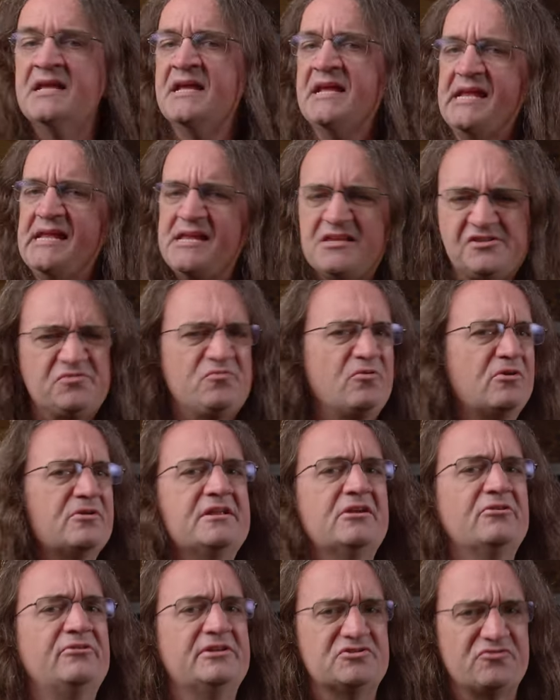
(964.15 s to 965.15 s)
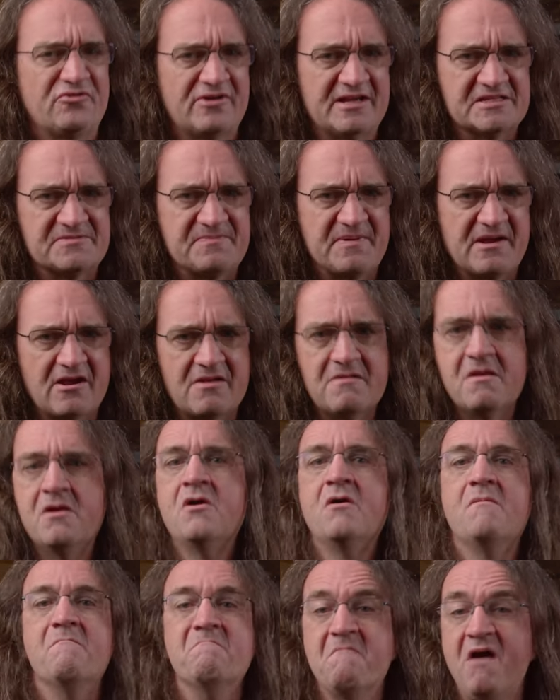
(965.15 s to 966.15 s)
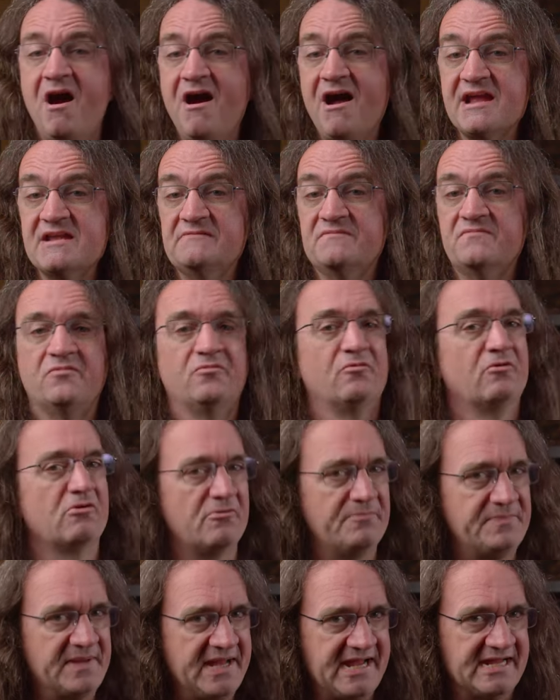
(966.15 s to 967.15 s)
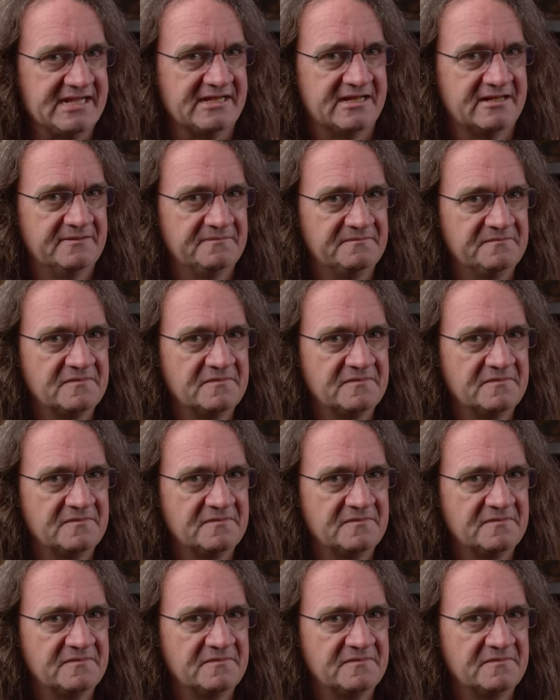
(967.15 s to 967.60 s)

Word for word: His were nearly transparent, mine were opaque.